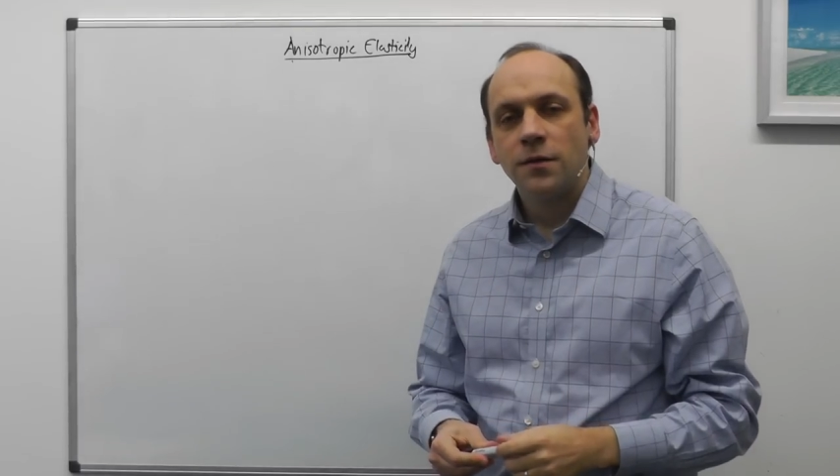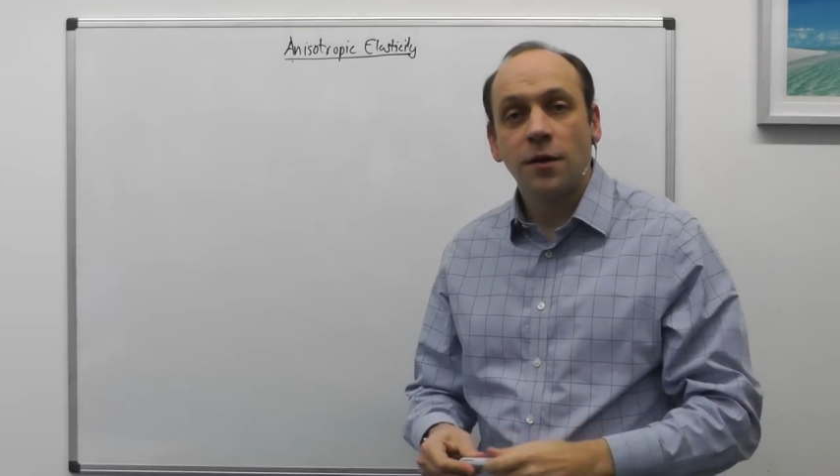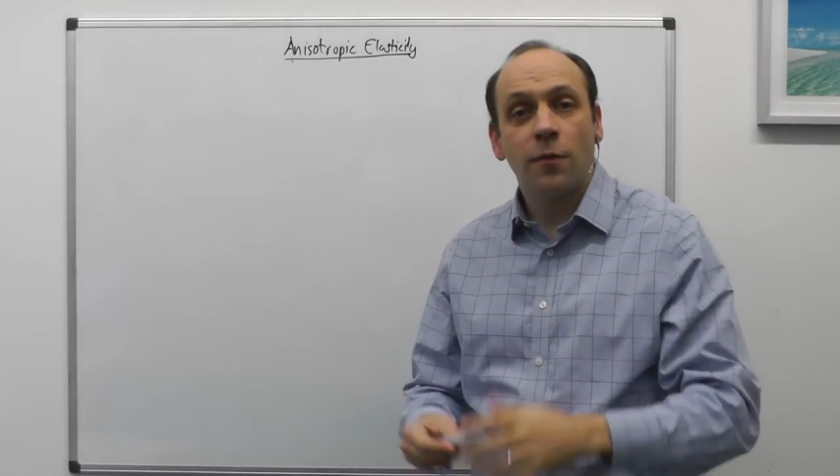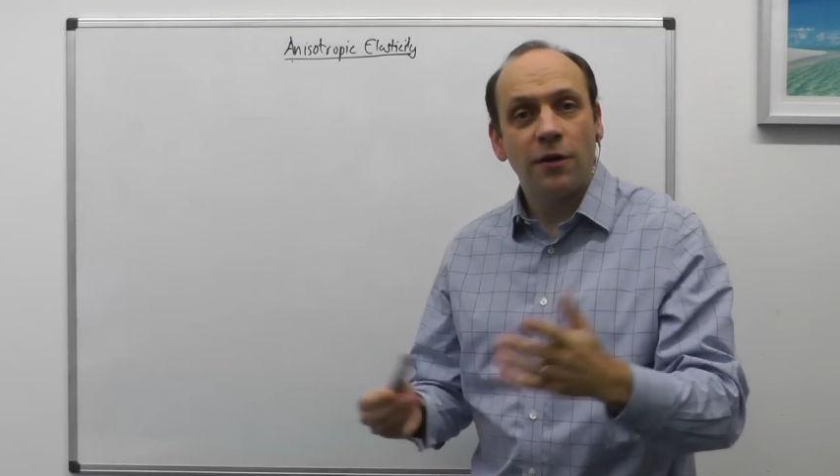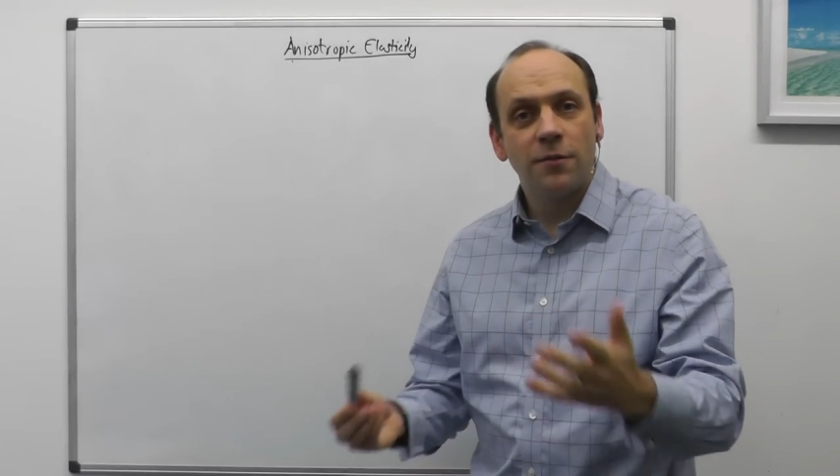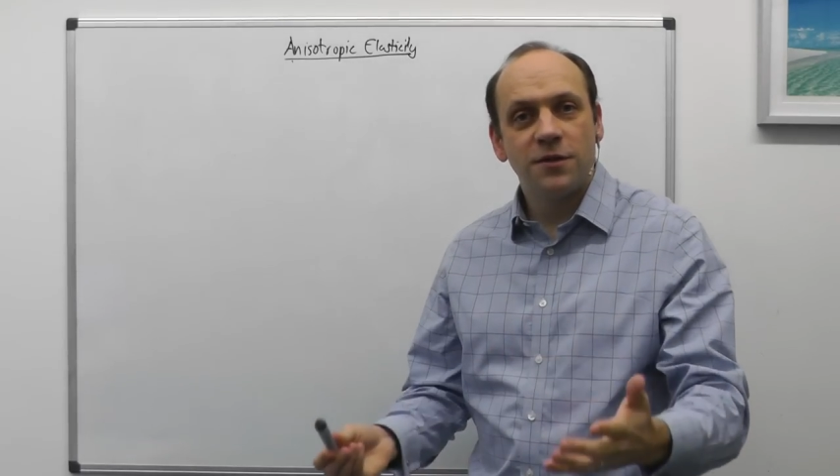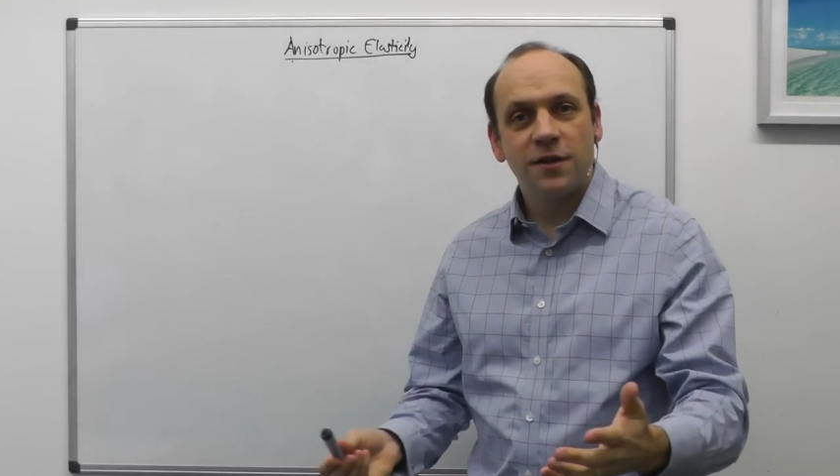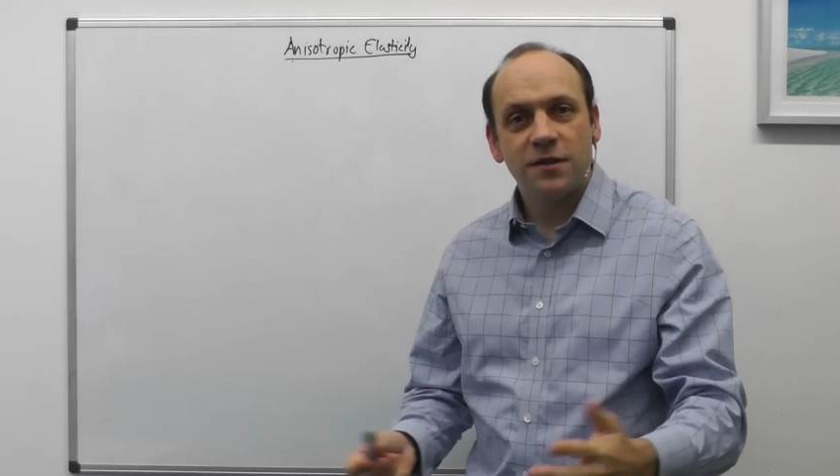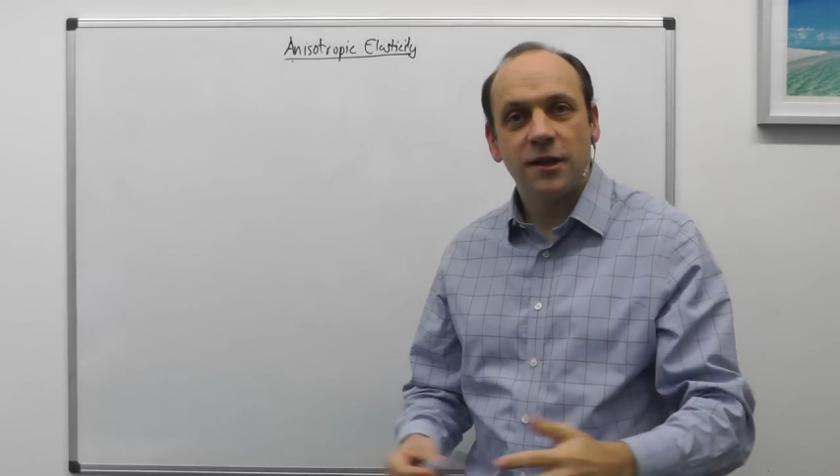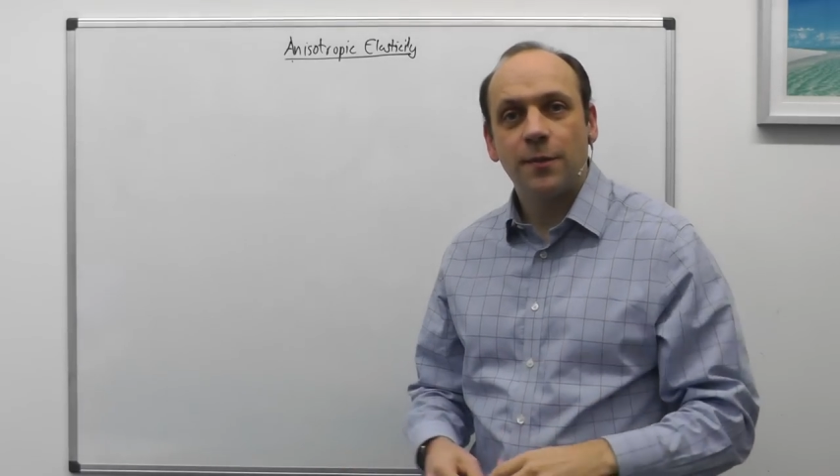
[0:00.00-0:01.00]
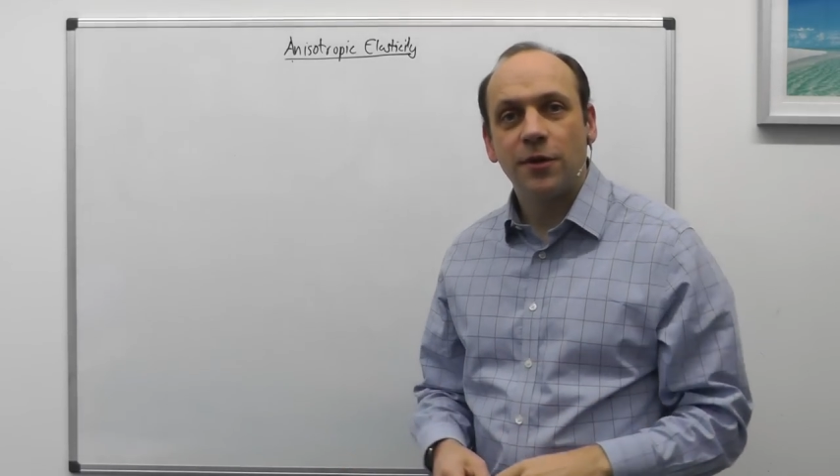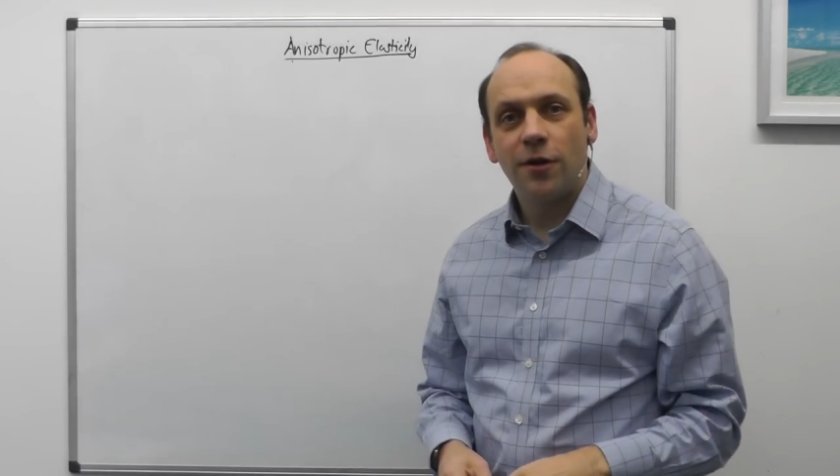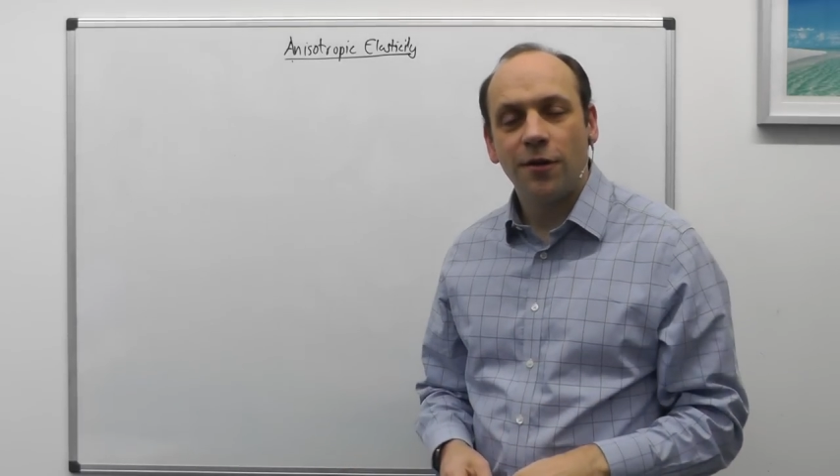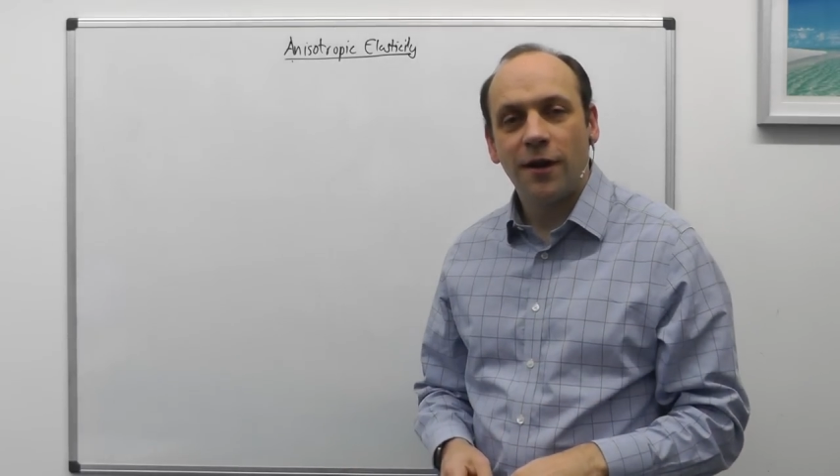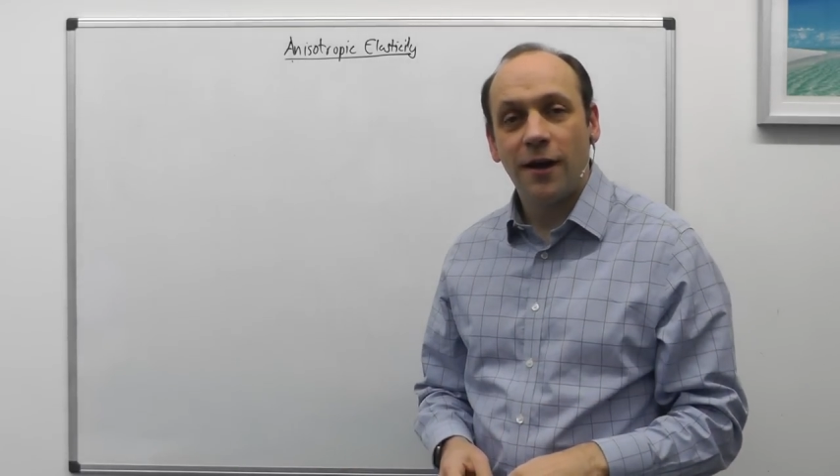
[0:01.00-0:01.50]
So welcome to this segment on